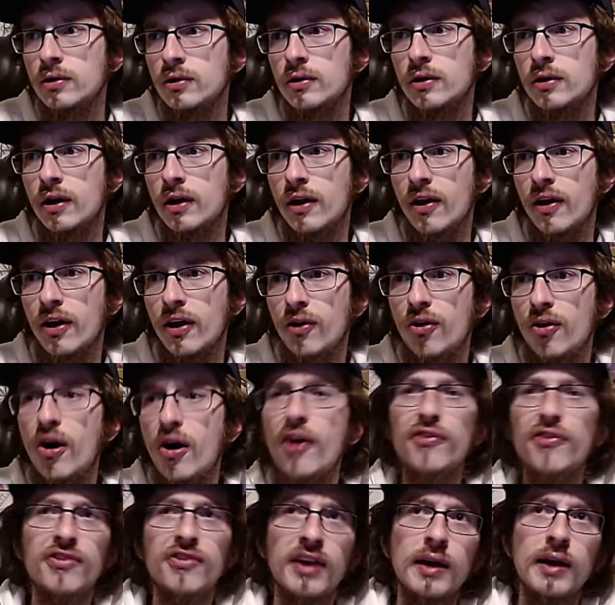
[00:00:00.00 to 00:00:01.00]
and then I
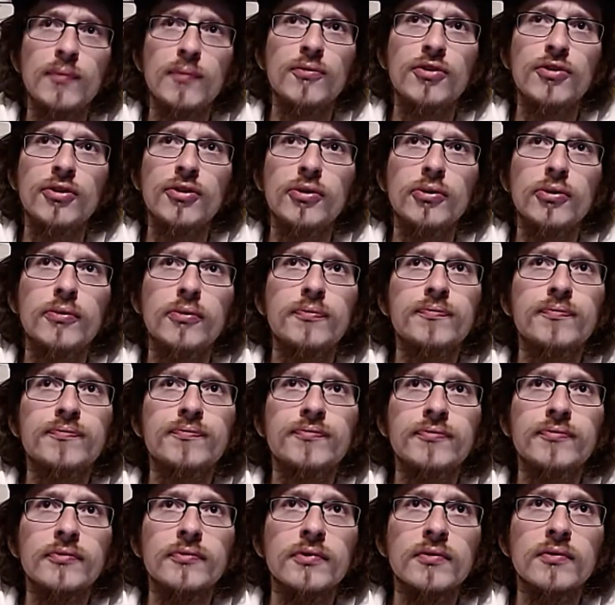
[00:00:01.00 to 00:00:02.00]
lost game 2, and
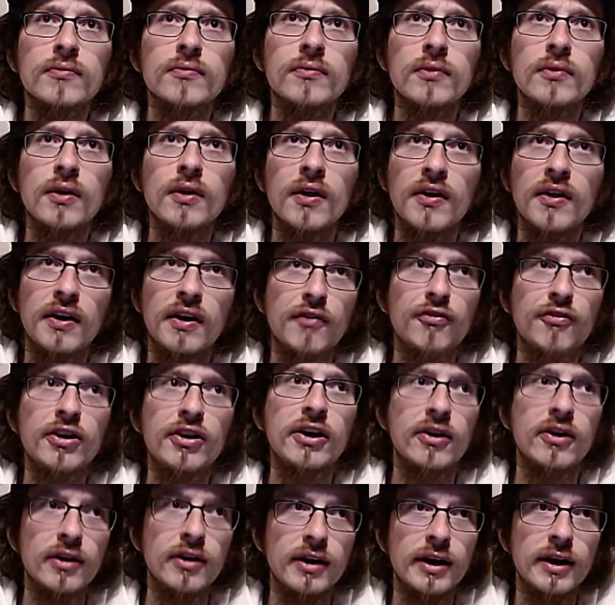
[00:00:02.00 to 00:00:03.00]
then I
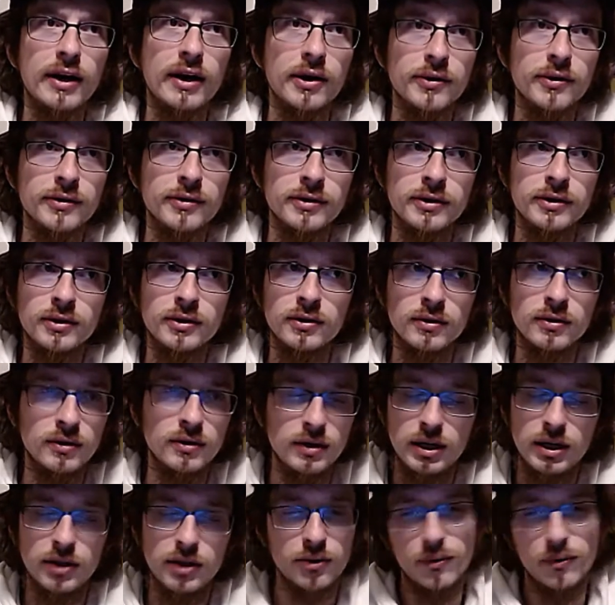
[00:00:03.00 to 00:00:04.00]
figured it out.
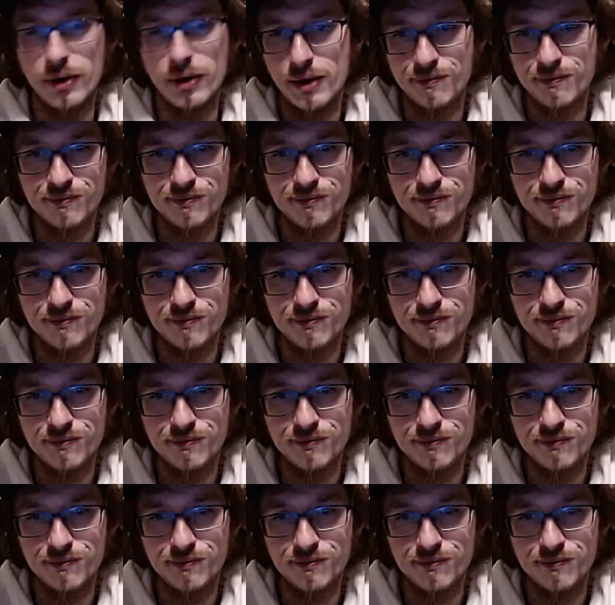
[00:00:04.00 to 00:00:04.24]
Either way,